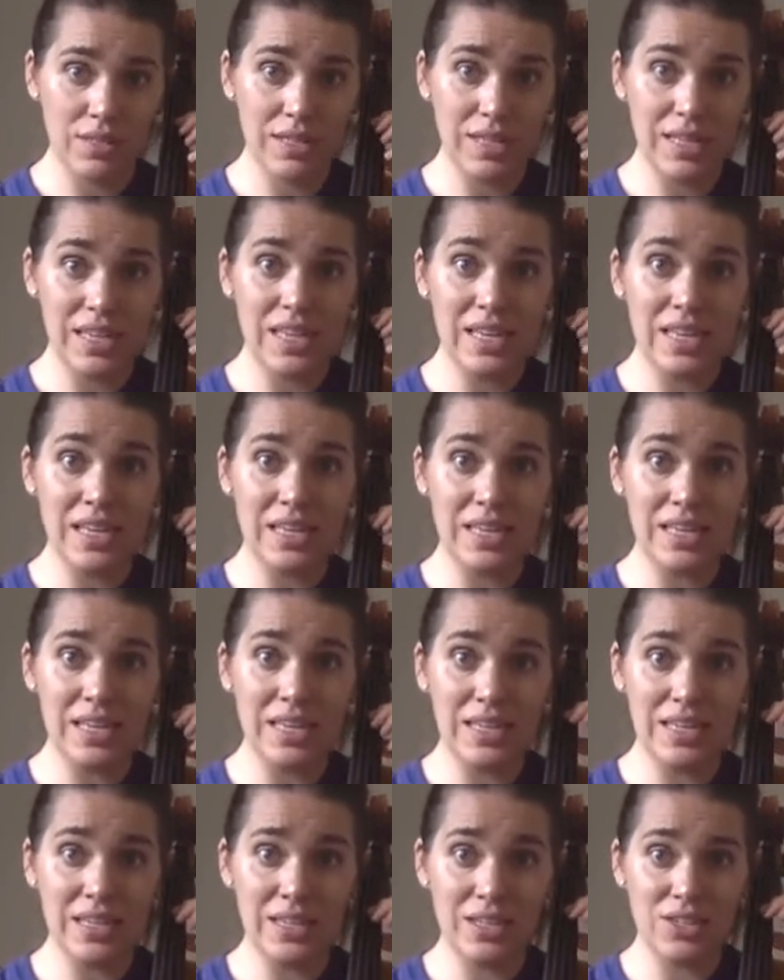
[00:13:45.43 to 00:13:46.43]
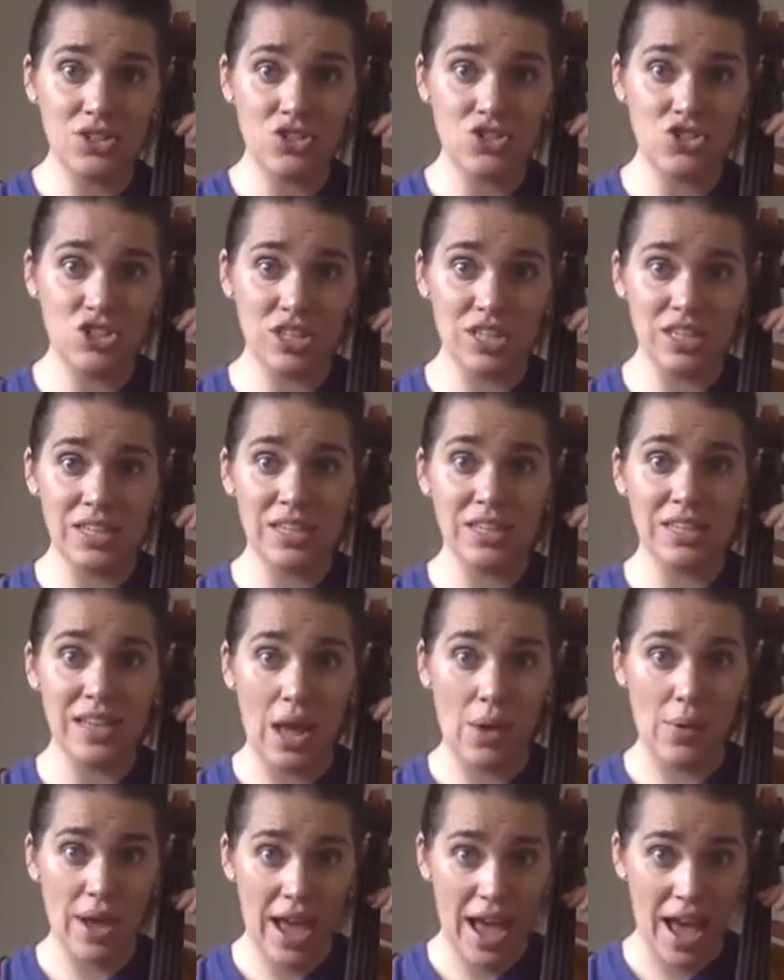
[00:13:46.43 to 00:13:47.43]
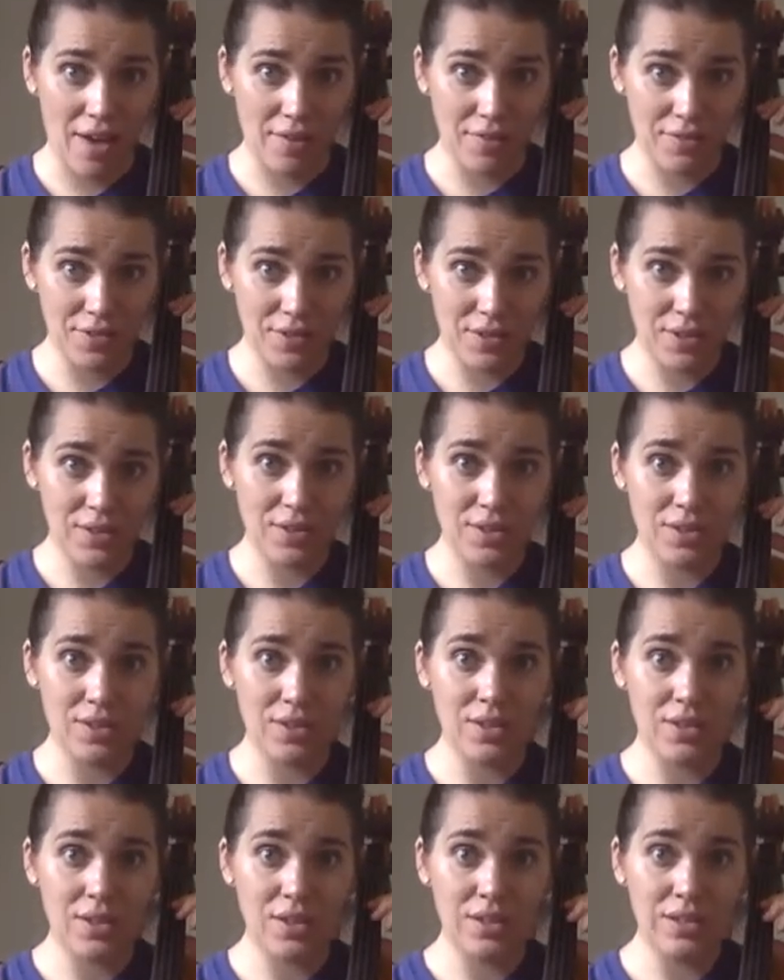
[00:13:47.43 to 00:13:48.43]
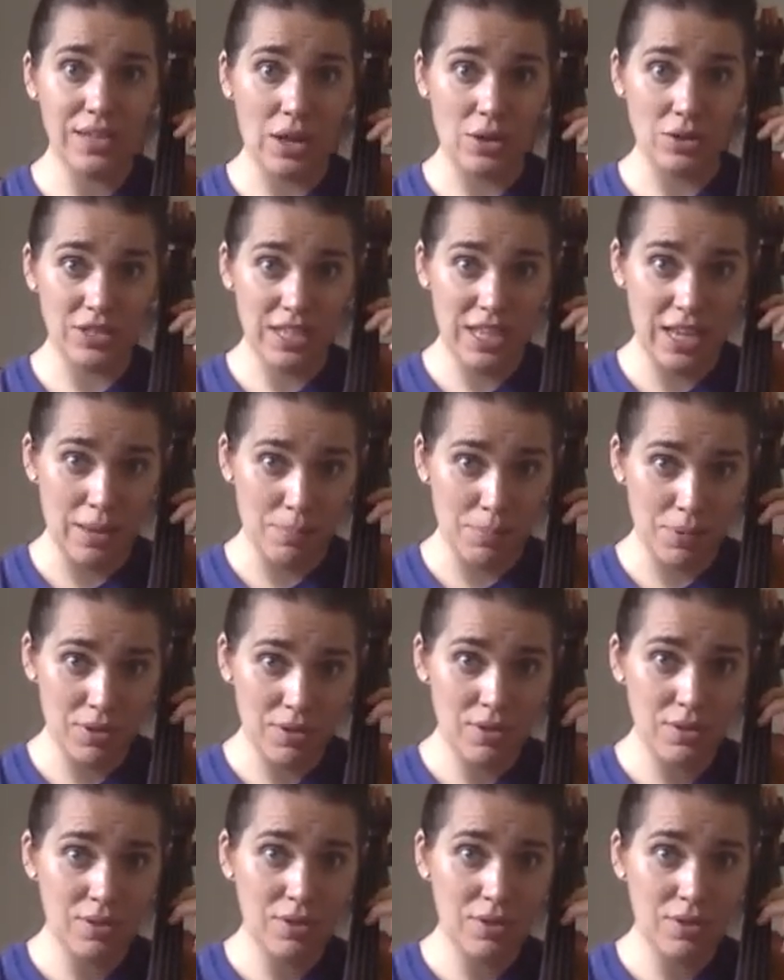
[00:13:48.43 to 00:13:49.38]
E, G, now half. Now tip. 2.